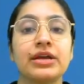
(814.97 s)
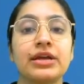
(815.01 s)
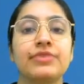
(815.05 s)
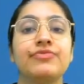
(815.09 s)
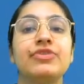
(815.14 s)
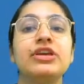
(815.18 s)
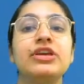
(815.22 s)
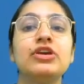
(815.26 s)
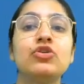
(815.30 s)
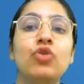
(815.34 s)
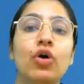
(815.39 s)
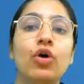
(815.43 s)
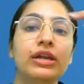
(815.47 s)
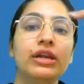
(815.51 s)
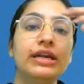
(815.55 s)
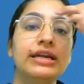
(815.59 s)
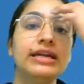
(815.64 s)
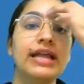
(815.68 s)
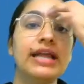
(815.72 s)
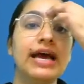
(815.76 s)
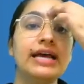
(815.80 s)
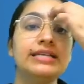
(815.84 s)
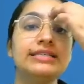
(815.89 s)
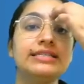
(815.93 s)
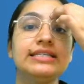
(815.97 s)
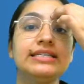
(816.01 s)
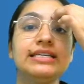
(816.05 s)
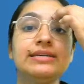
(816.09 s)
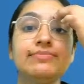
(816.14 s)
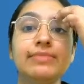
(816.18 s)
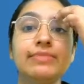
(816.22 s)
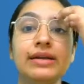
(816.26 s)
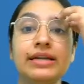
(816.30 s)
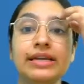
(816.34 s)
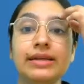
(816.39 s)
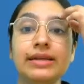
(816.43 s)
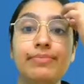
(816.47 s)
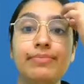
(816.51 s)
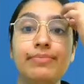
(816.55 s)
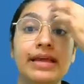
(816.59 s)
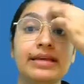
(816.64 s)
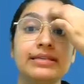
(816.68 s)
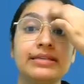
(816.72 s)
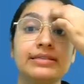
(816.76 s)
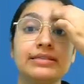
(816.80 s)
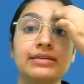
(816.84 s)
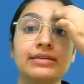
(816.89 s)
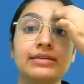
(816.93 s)
We call it as
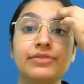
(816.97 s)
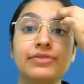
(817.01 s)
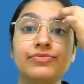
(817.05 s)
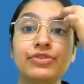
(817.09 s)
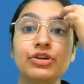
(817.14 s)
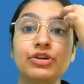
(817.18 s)
demultiplexer.